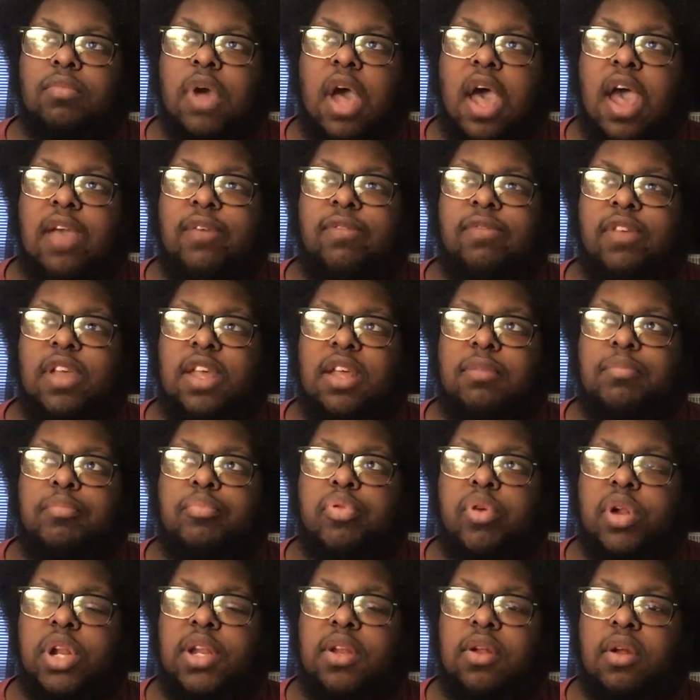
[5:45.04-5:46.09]
I think
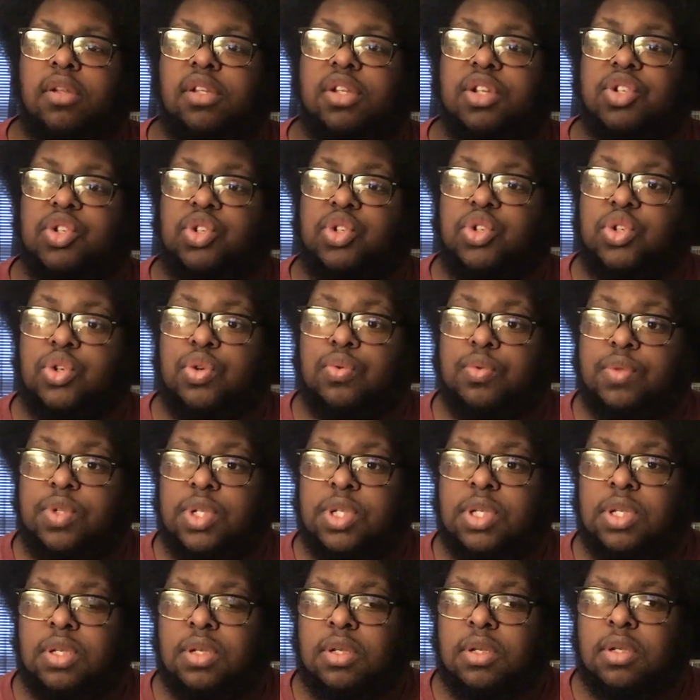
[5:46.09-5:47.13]
putting on the
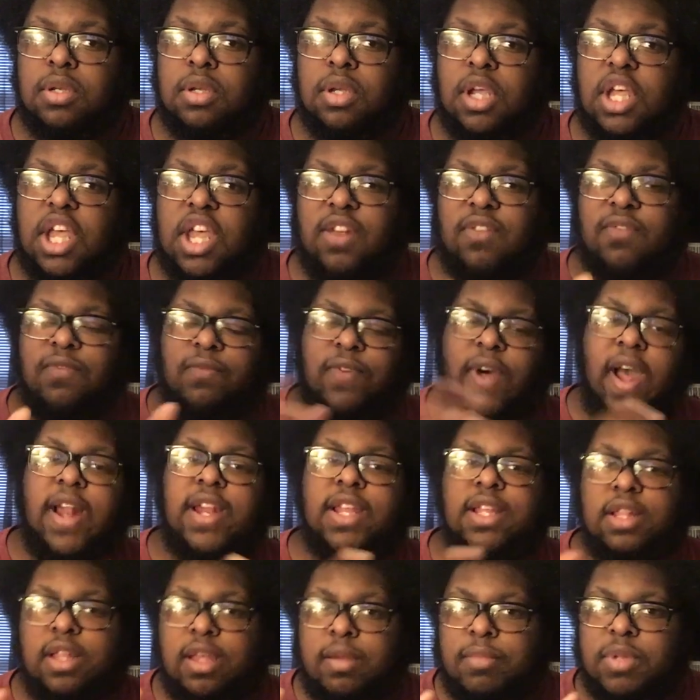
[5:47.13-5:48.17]
suit and
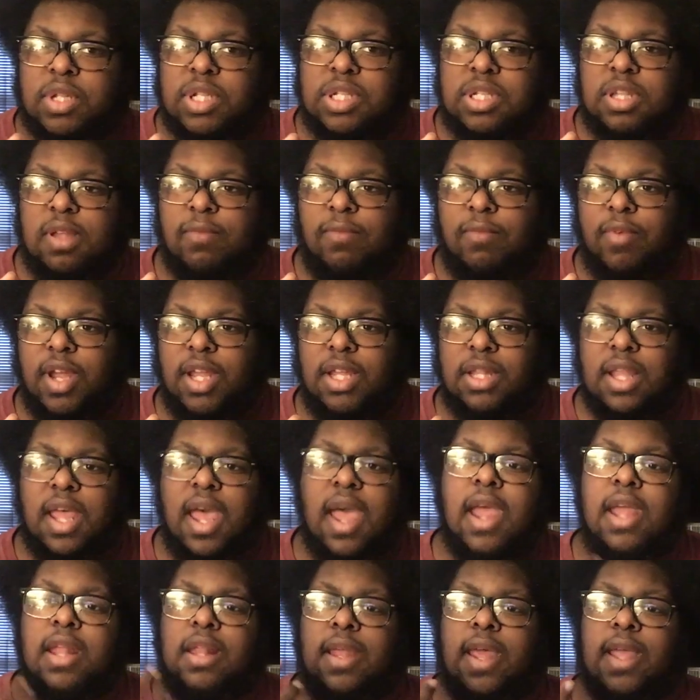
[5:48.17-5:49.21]
fighting them and stuff like
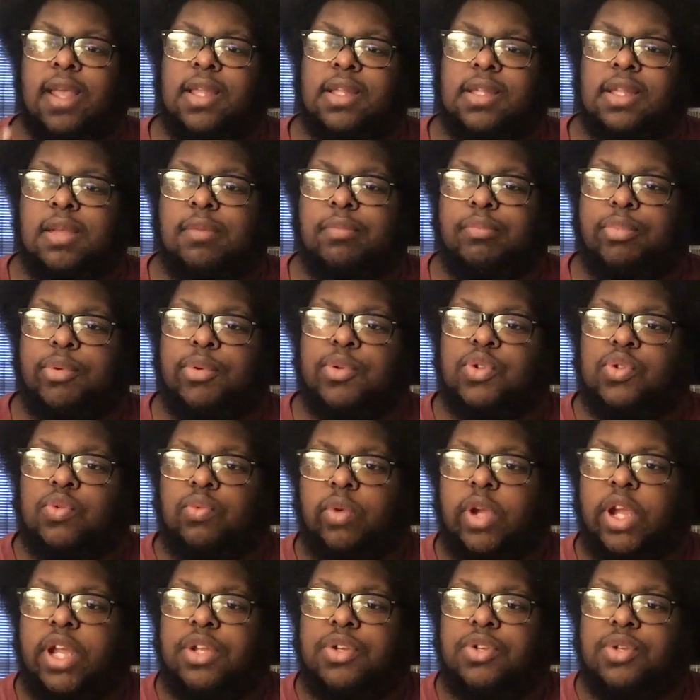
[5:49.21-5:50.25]
that. And I think Bruce
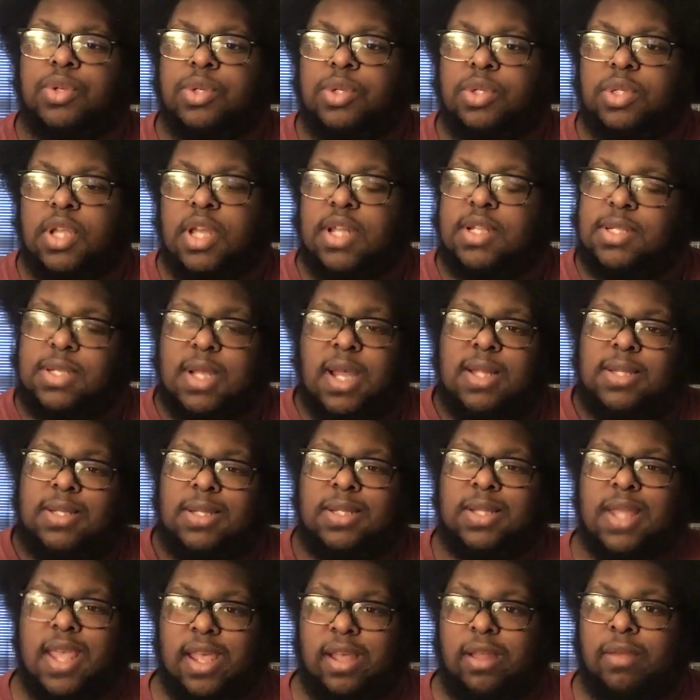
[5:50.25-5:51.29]
Wayne just decides to
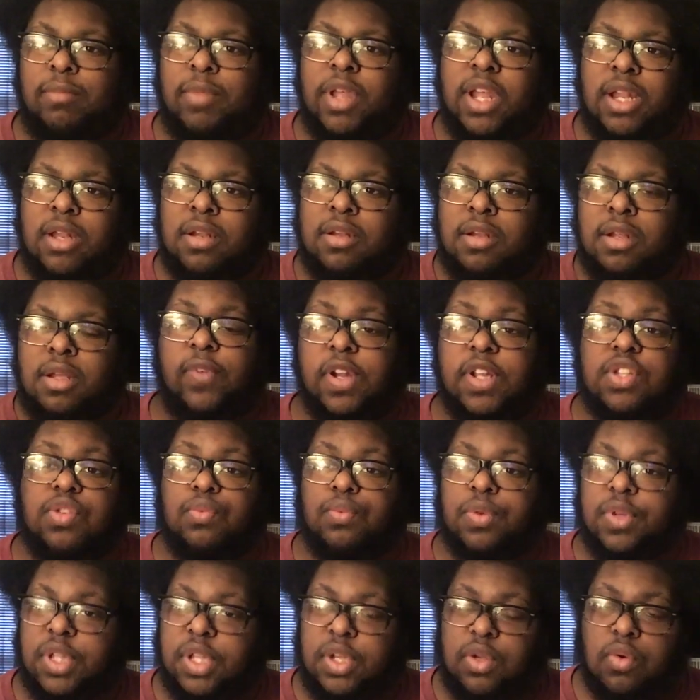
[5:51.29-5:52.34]
take them in. And it's a
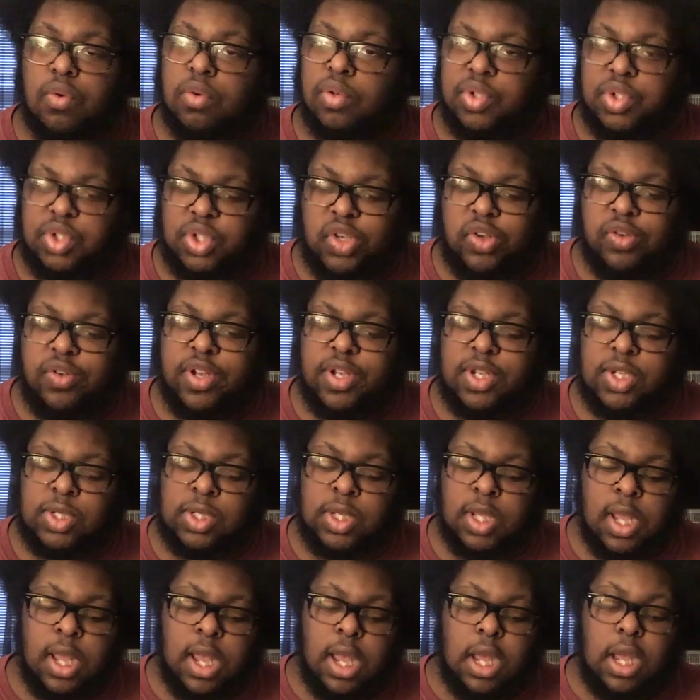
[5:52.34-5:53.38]
really cool series.
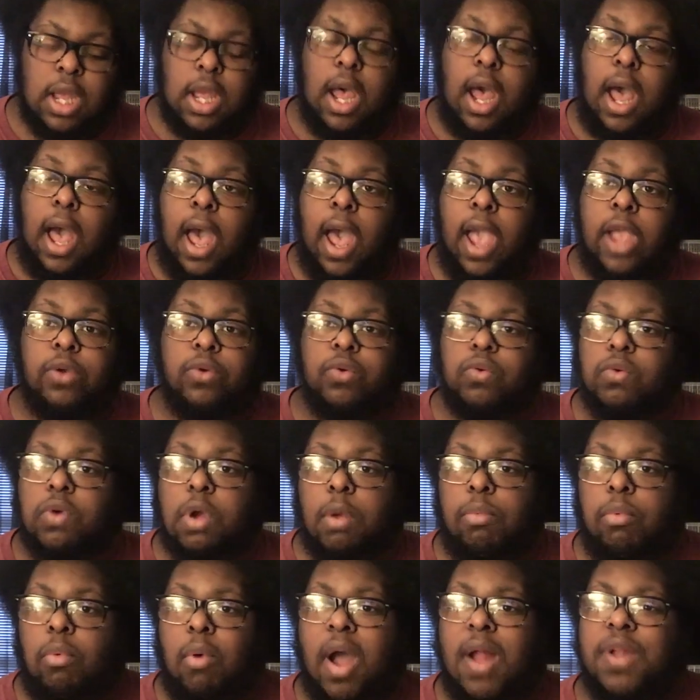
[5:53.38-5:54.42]
I grew
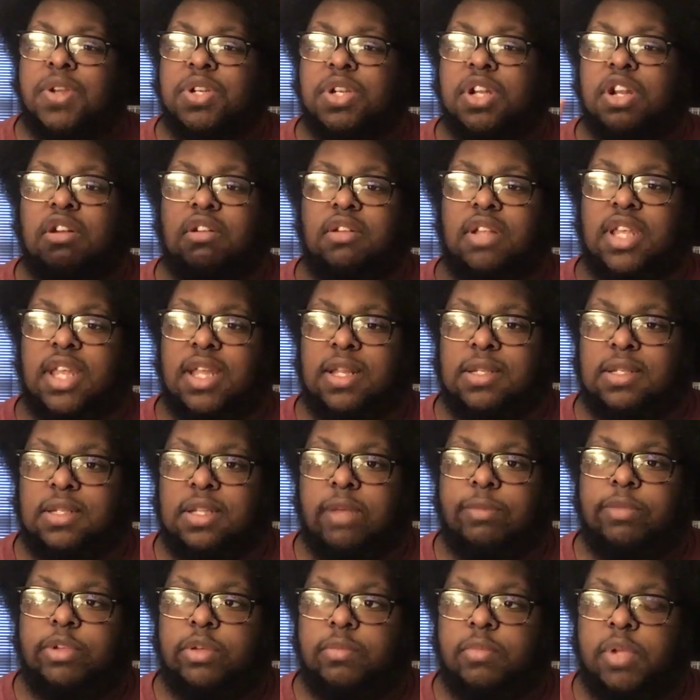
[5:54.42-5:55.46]
up watching it on Kids
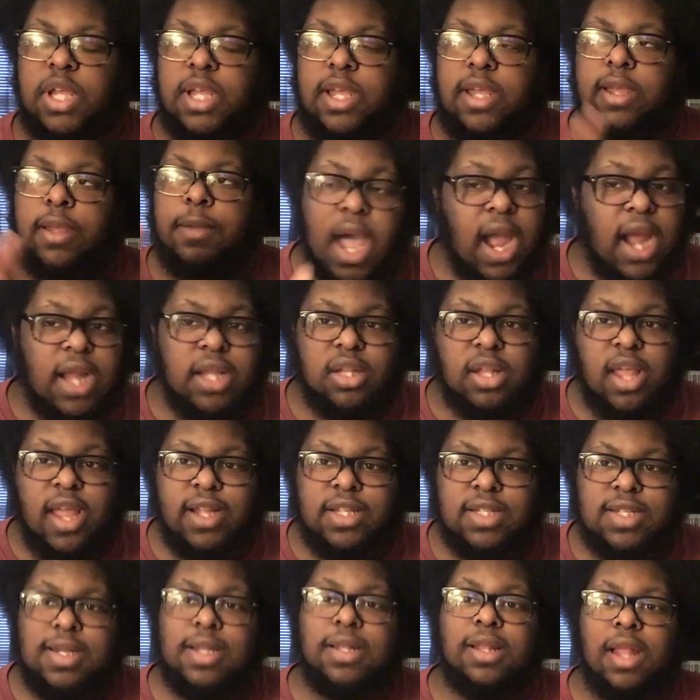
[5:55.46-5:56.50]
WB. I
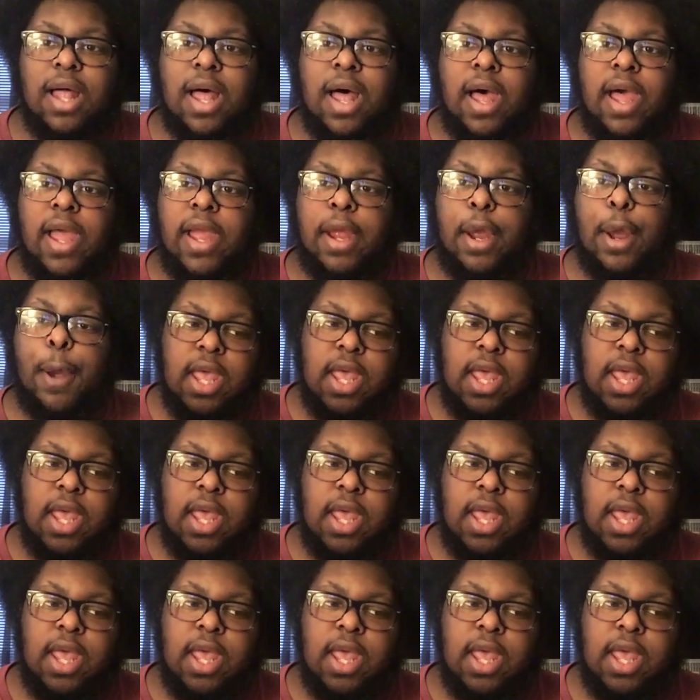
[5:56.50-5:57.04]
liked it a lot.